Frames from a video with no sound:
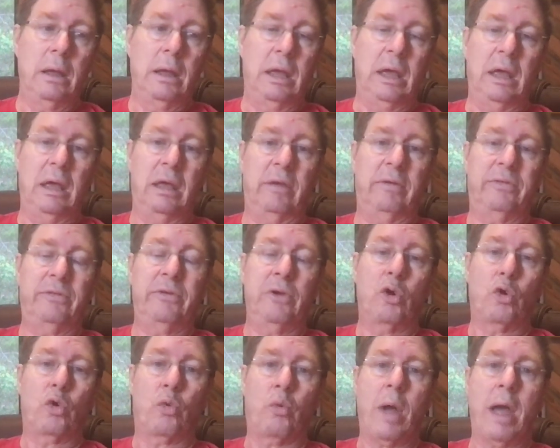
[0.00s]
is
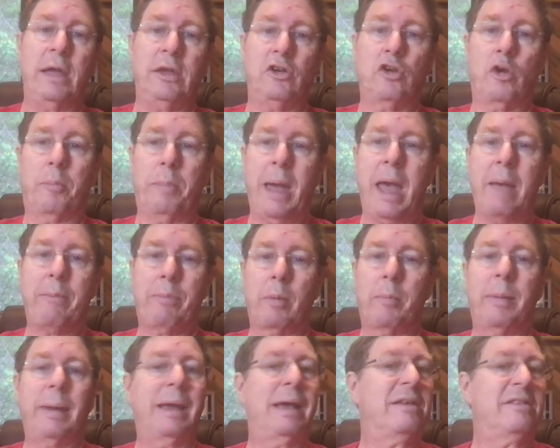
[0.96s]
write your paper
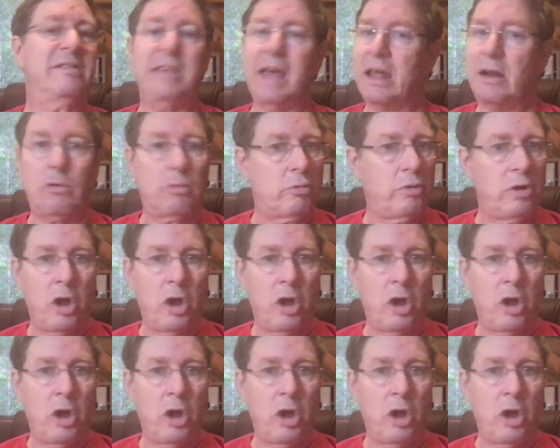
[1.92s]
because they don't